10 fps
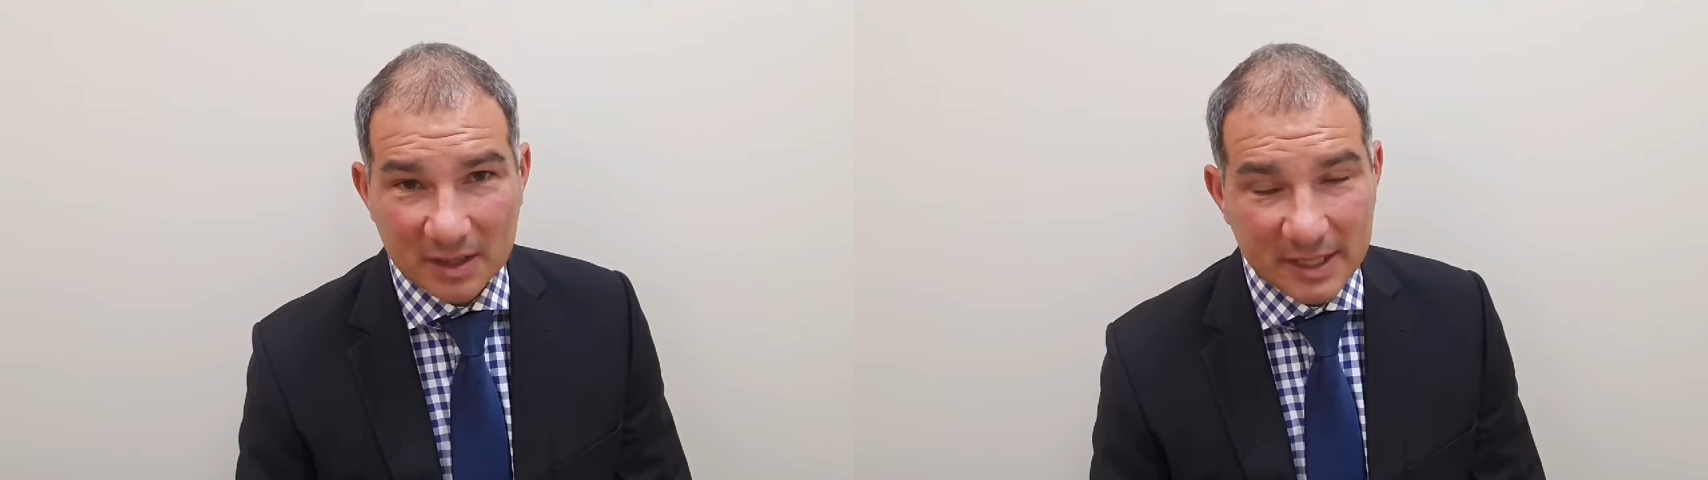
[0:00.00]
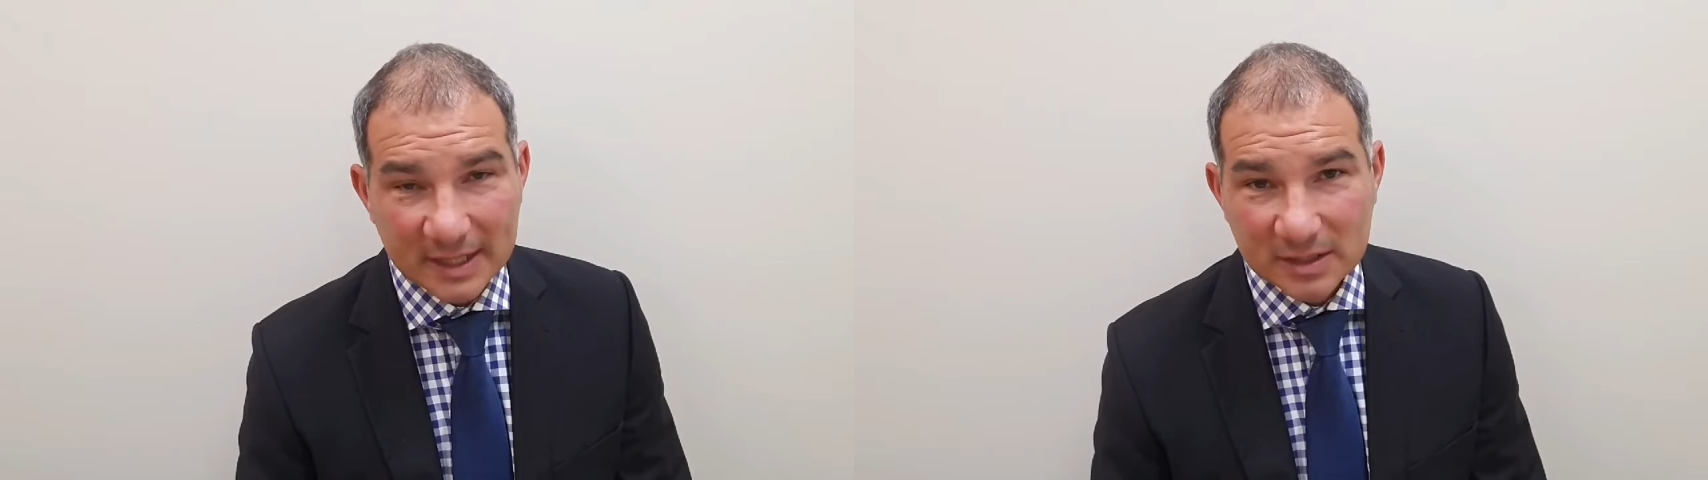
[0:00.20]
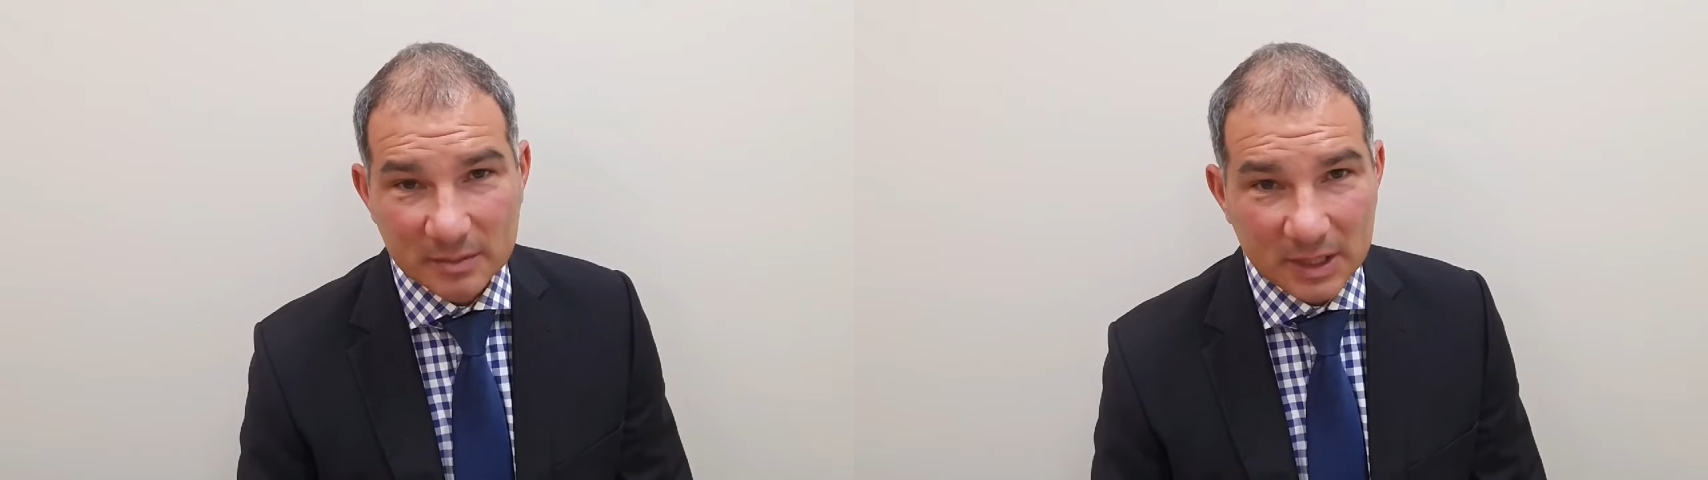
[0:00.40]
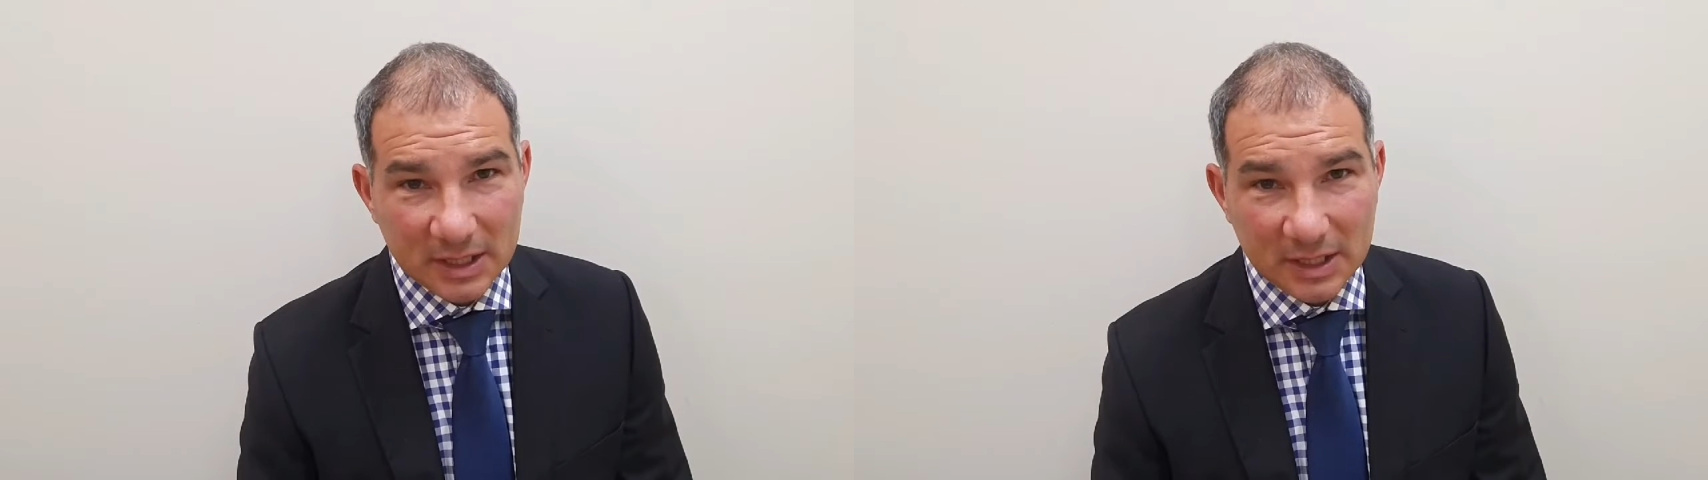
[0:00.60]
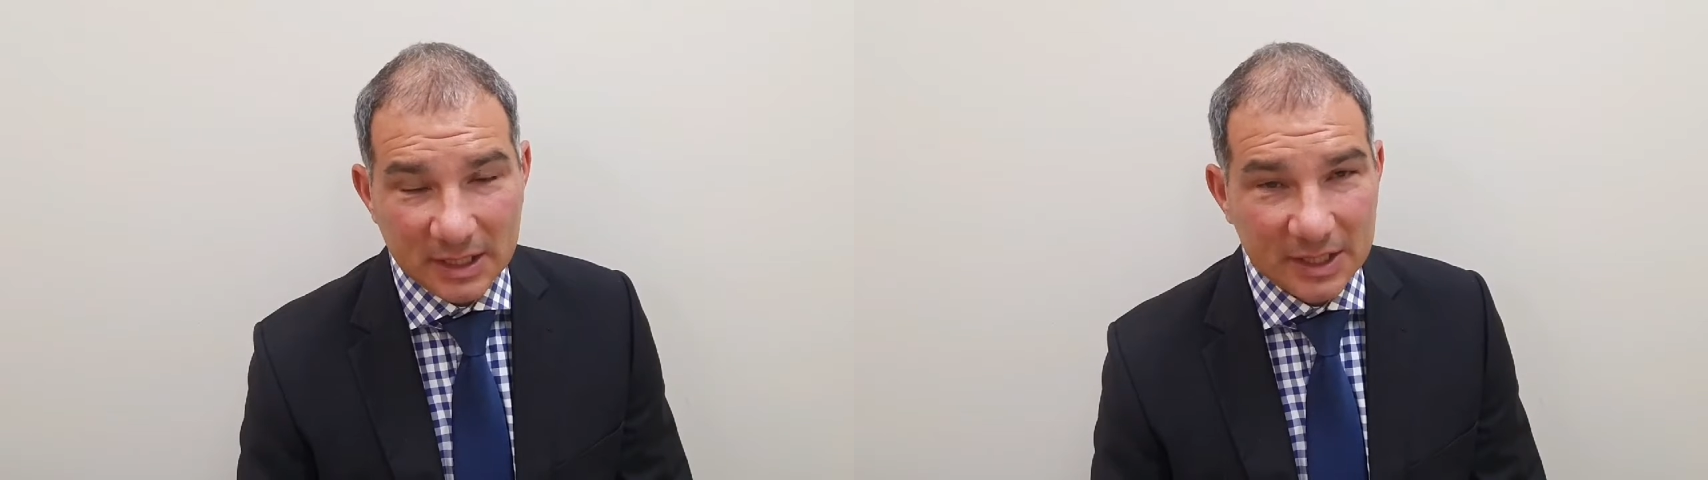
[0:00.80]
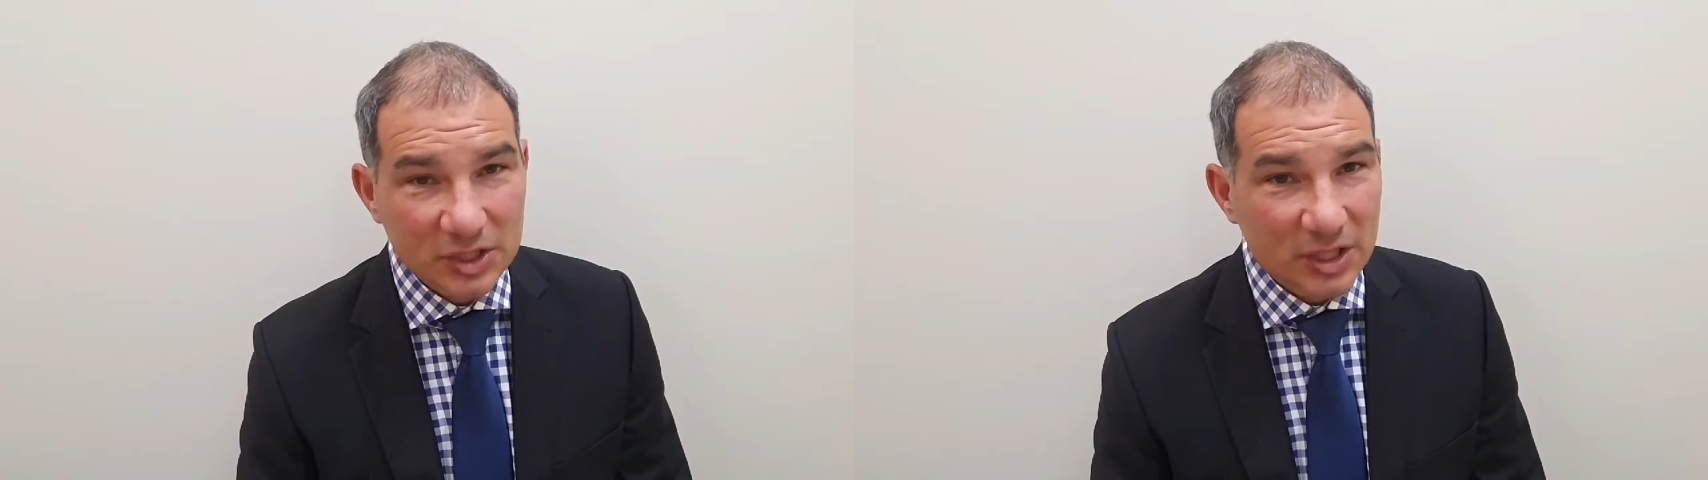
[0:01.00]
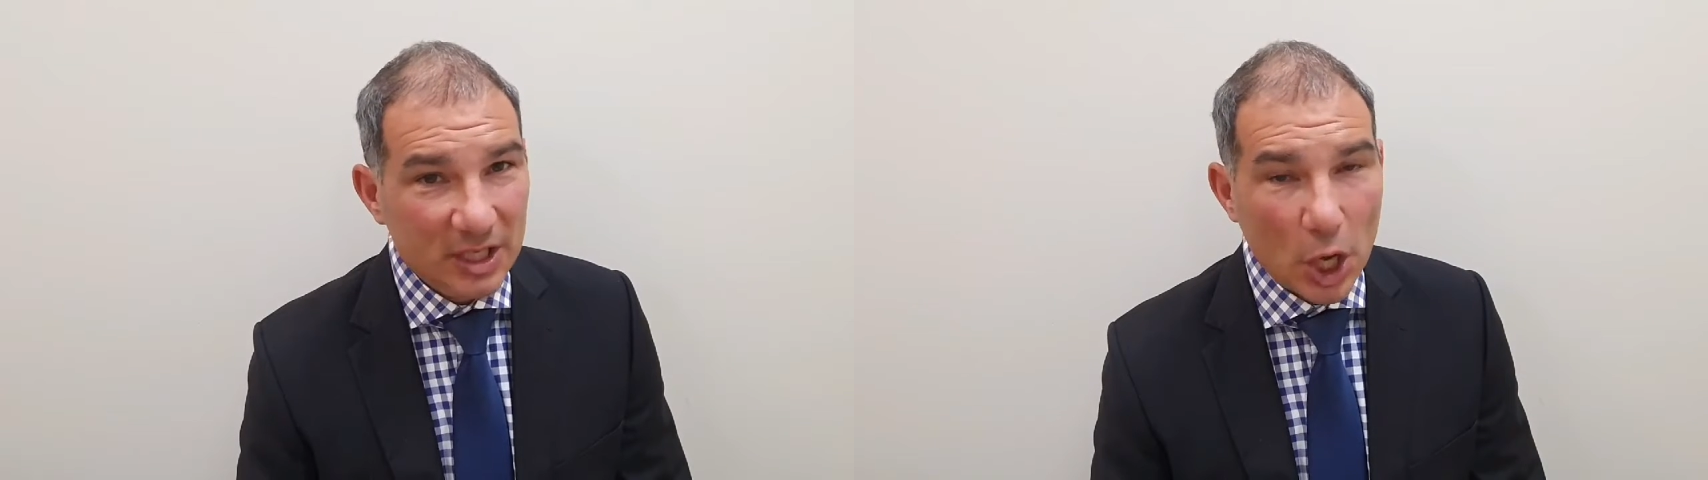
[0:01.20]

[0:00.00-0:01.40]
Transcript: That to me is the